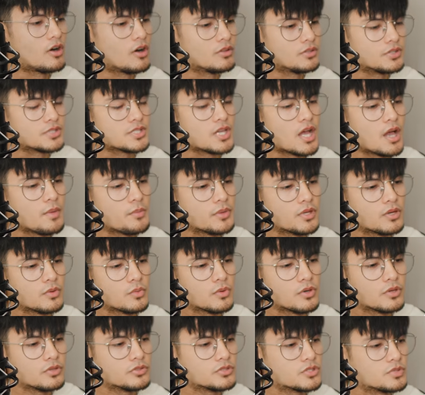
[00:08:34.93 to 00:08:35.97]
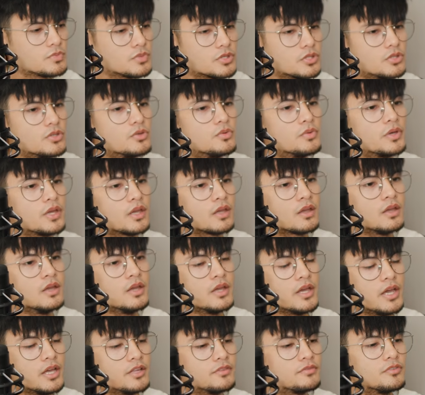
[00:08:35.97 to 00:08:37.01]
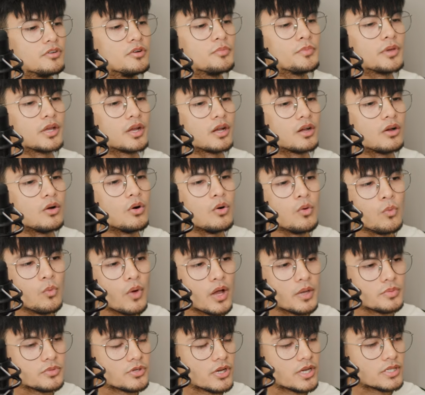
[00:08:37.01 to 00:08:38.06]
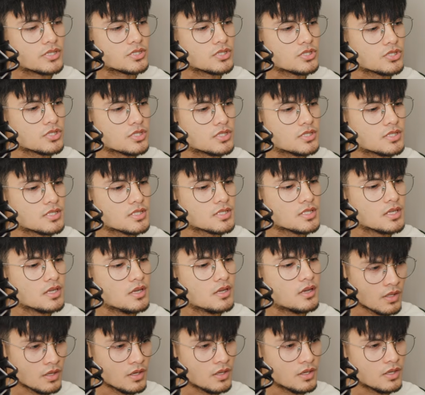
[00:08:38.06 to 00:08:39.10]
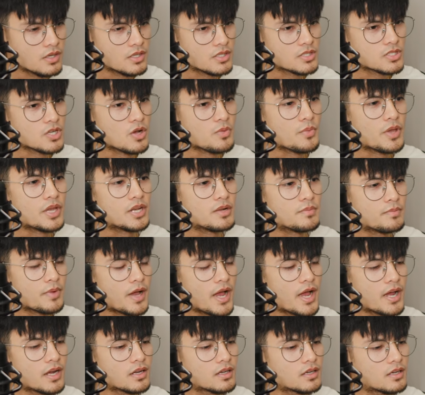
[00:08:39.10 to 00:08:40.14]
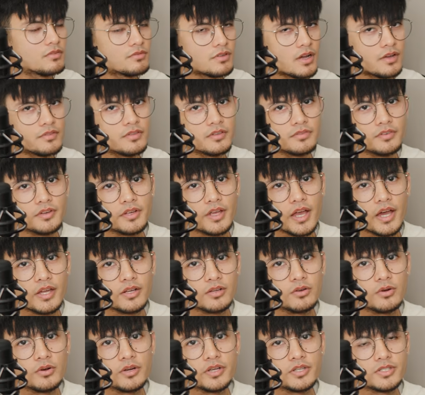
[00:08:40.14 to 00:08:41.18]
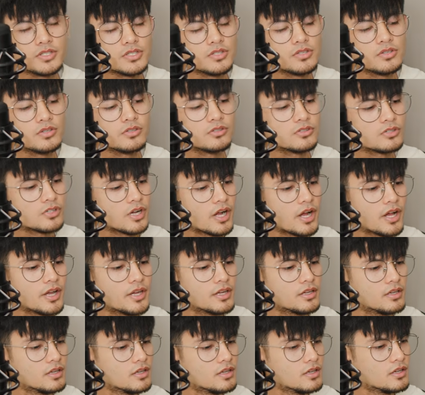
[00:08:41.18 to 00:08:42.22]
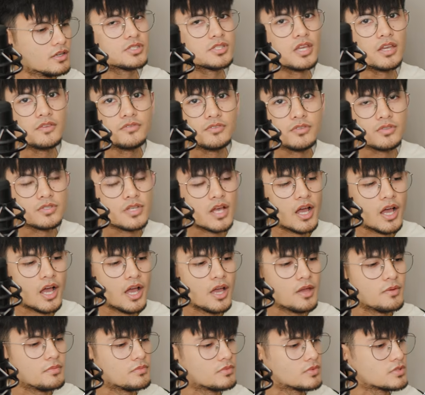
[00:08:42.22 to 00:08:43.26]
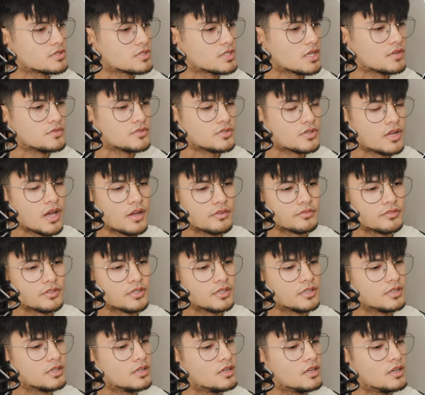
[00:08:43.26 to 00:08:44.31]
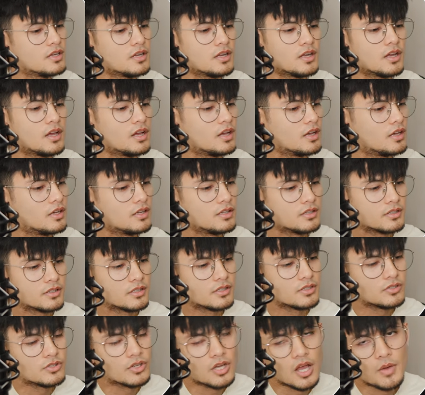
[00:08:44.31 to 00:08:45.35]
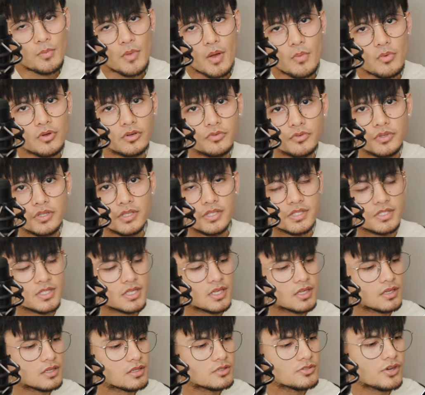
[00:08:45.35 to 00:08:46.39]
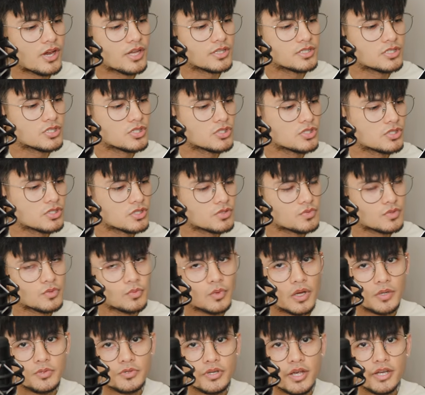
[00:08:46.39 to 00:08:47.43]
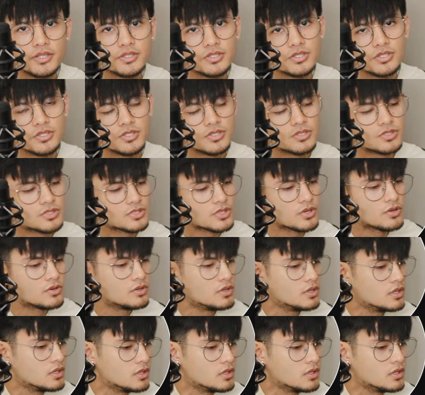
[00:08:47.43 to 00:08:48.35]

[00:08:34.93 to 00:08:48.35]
all the time in the world to be doing and filming our own white transitions. So I made a pack, 5 different categories that you can try. Saves you time, saves you the effort, and you come up with really sick transitions with white transitions. So,